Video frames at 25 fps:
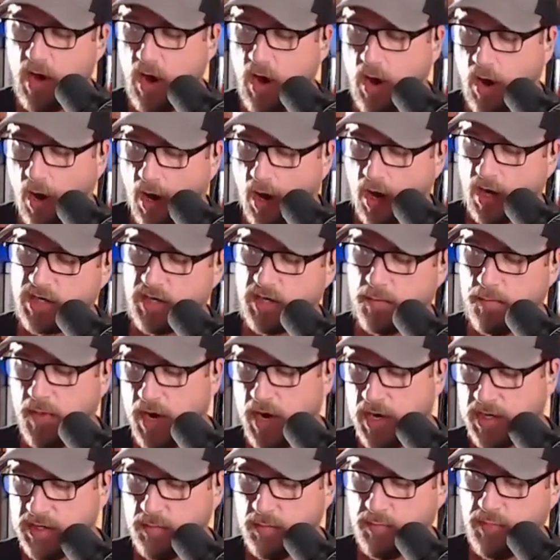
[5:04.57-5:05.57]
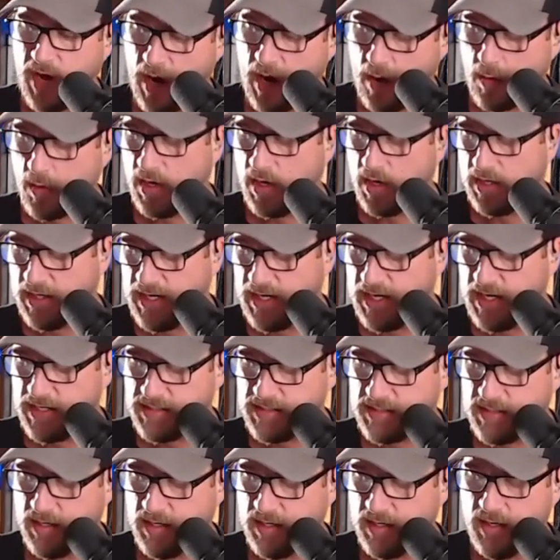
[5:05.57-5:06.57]
aren't among the power
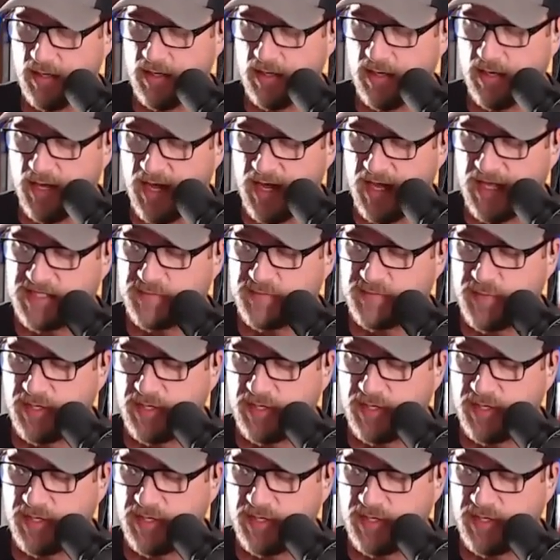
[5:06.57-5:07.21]
elite, It's